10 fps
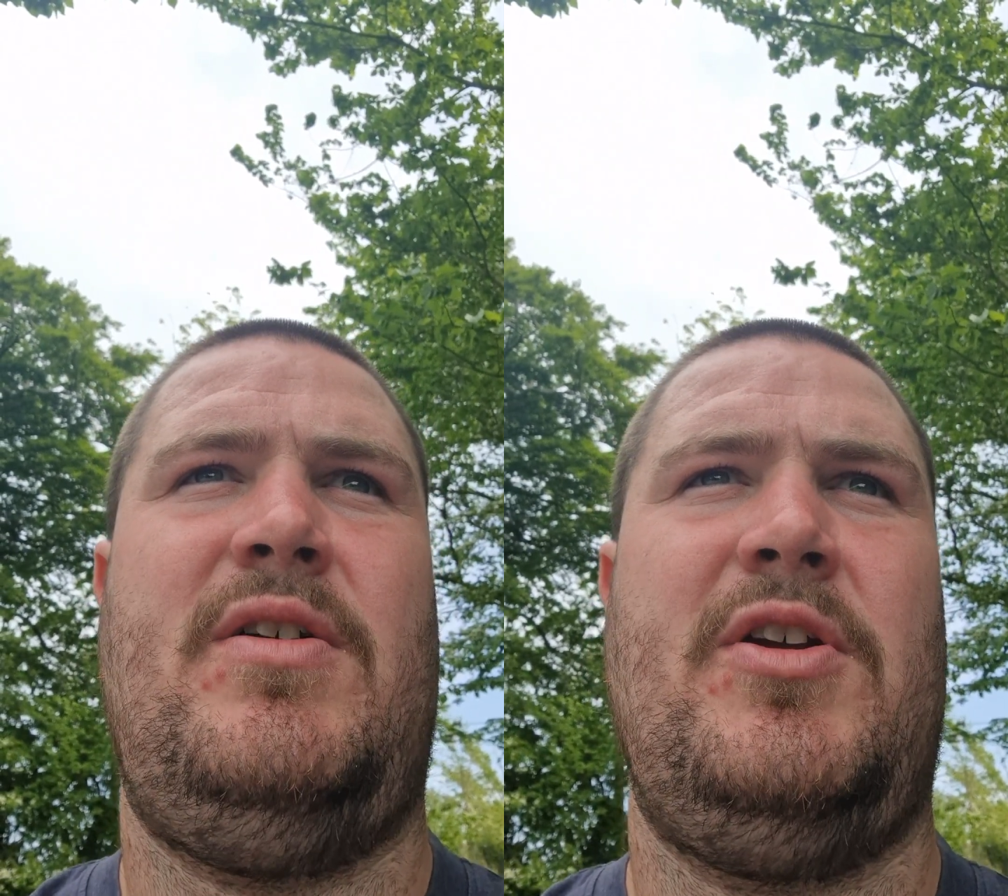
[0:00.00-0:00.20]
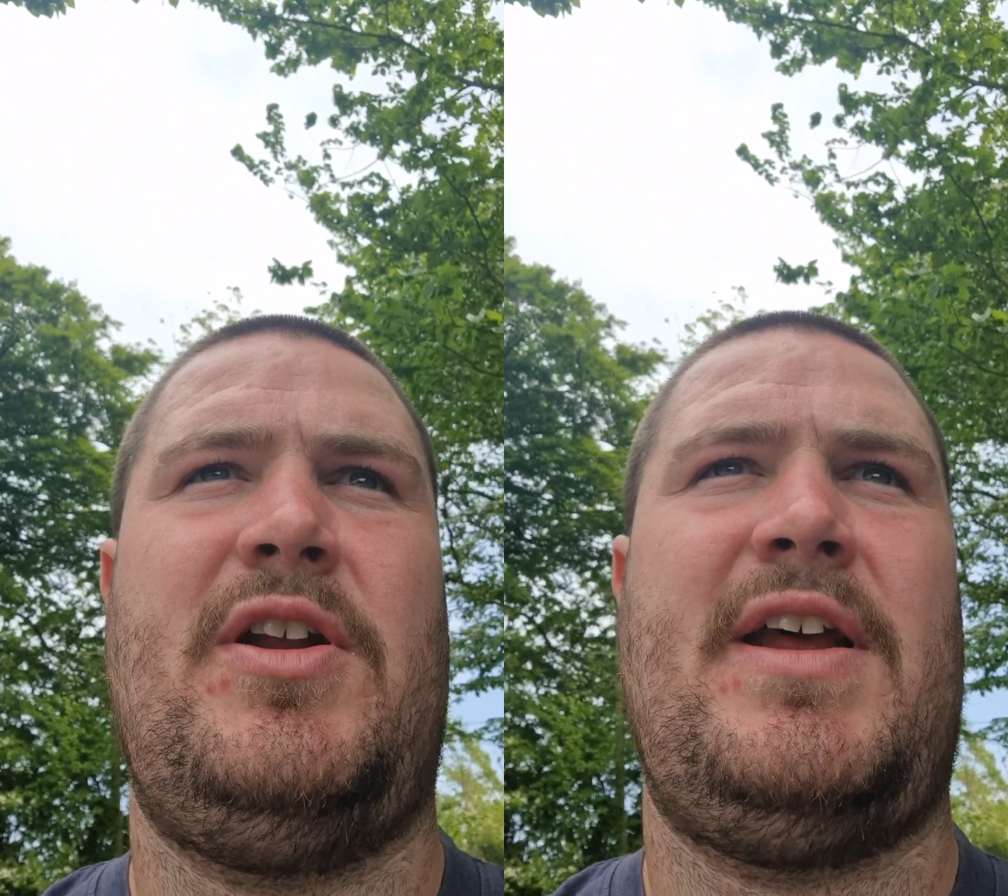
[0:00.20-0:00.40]

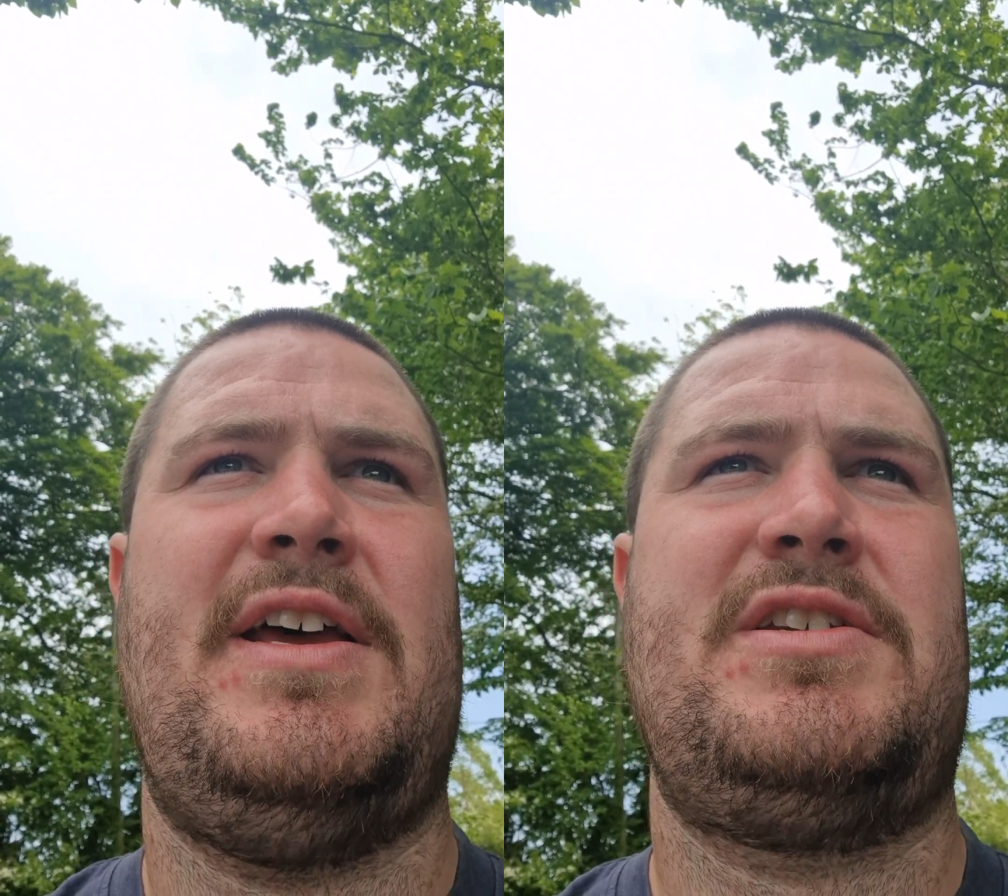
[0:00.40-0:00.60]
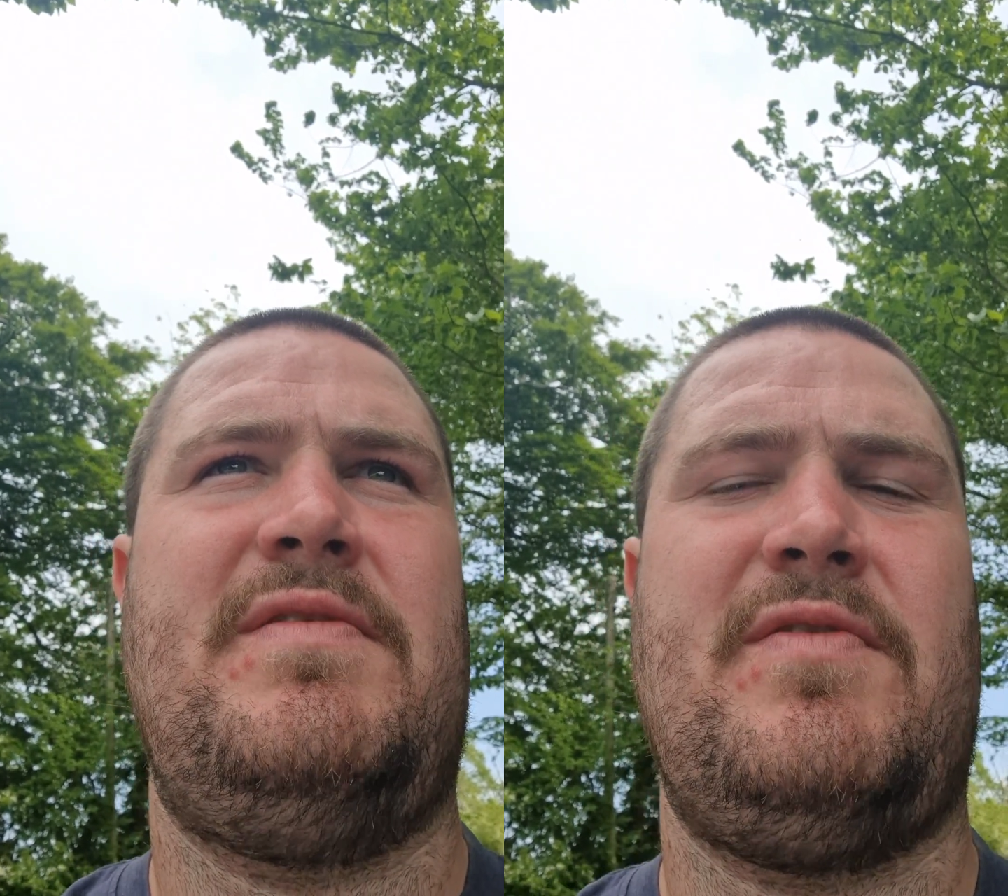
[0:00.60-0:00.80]
oh, you're not
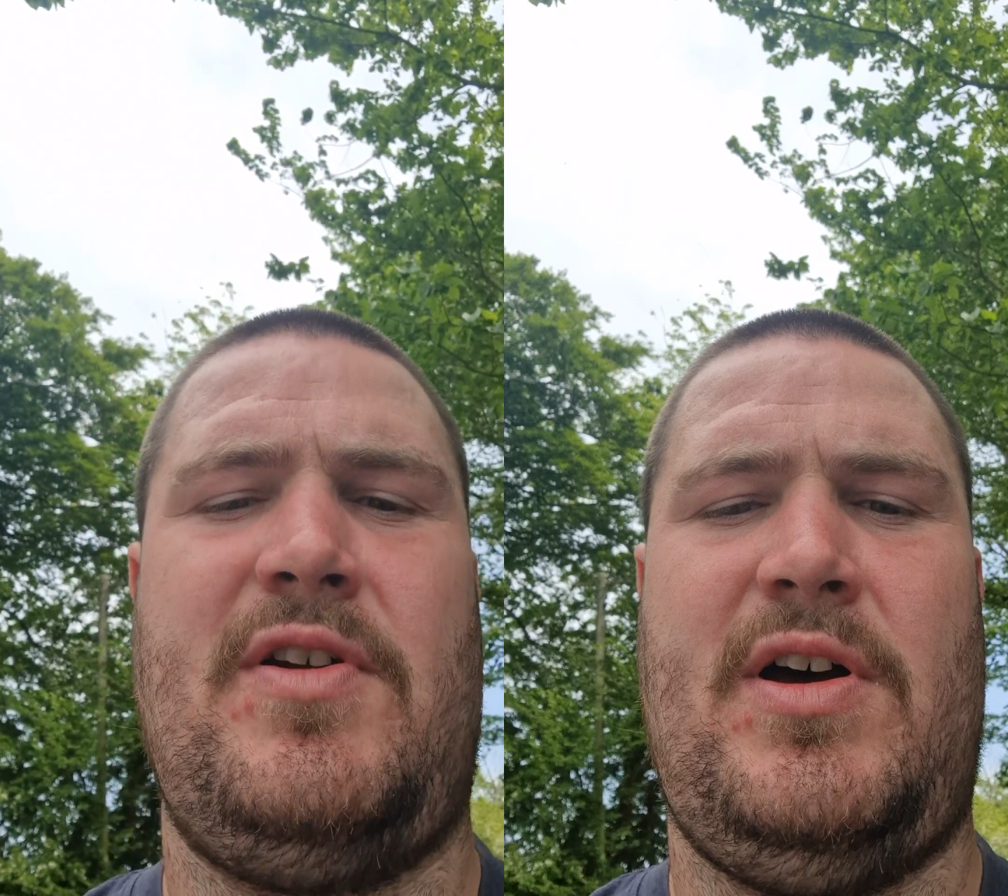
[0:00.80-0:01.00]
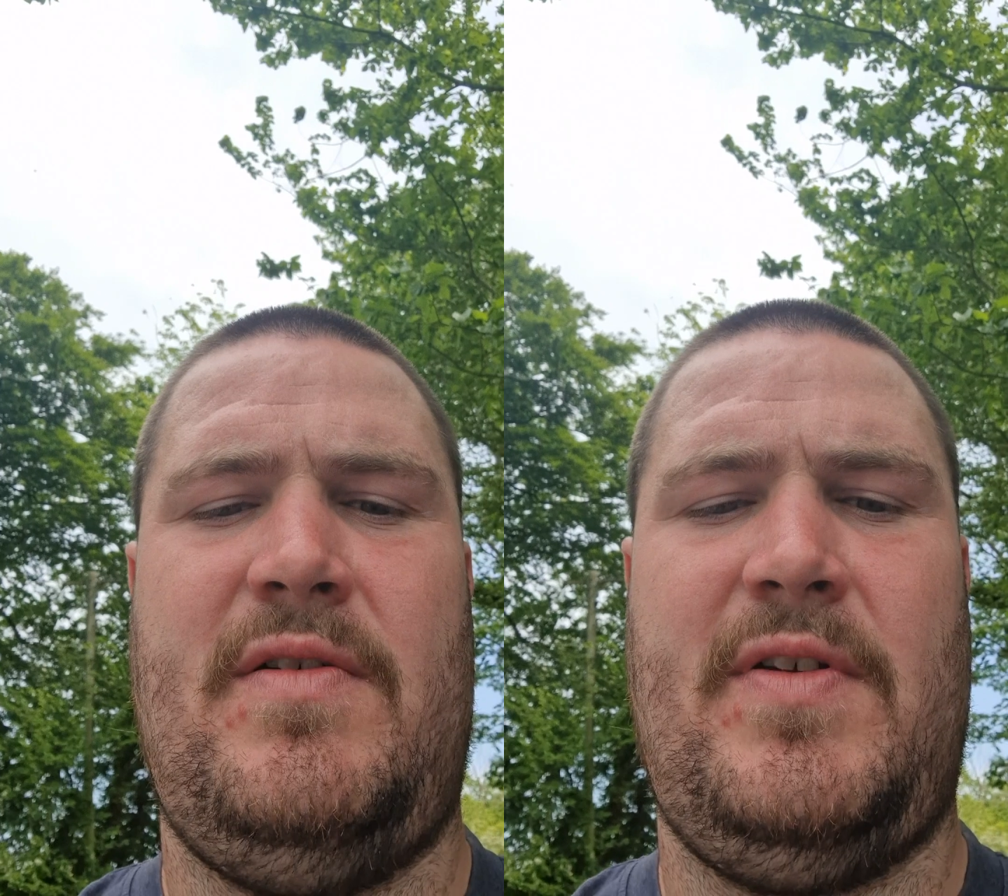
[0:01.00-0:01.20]
asking for
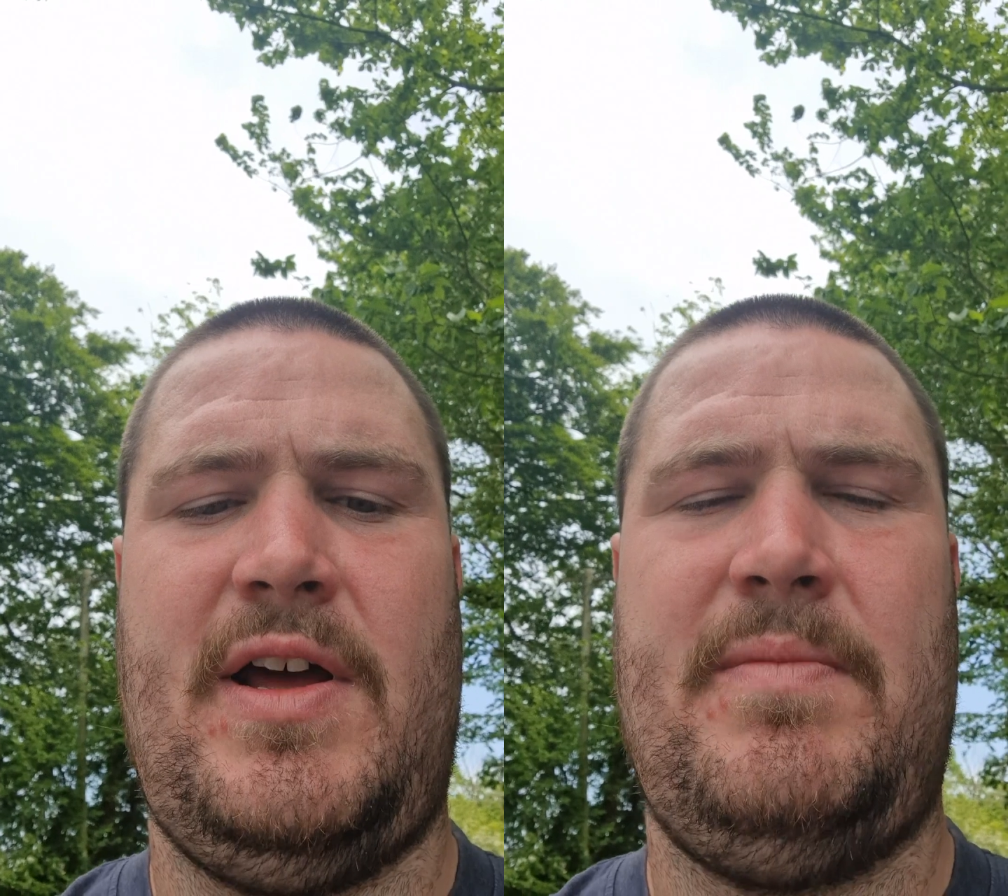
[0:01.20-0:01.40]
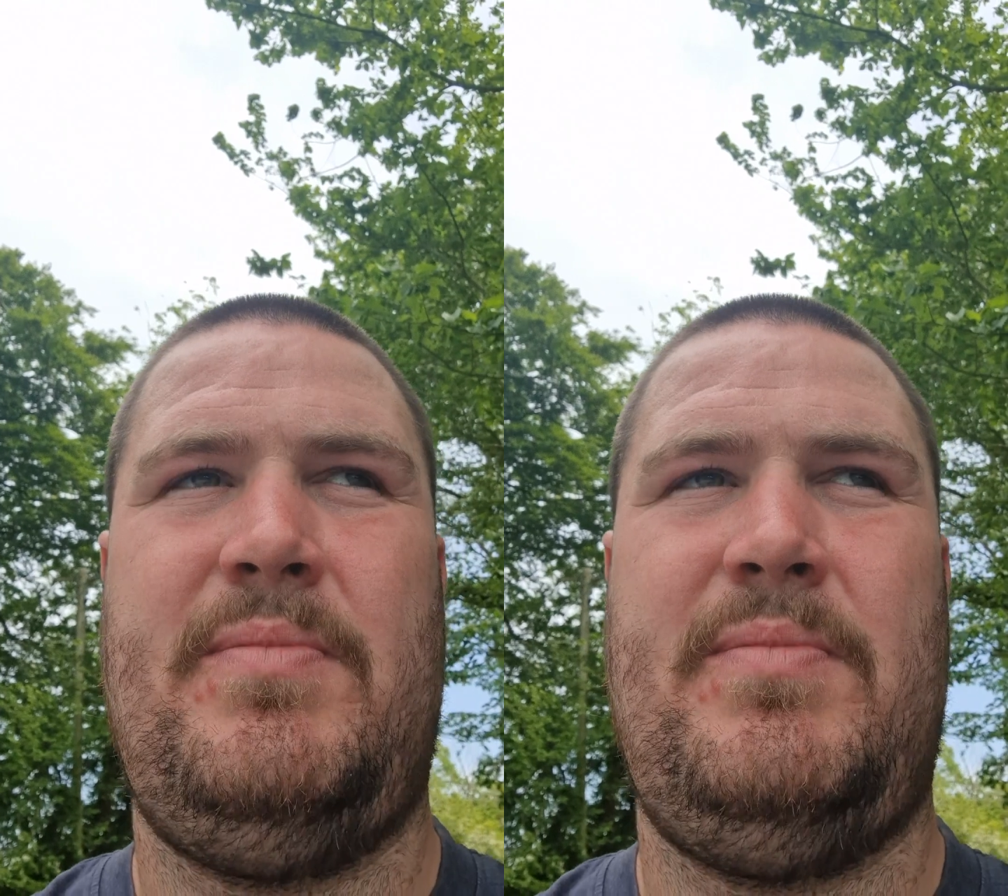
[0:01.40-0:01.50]
an awful lot,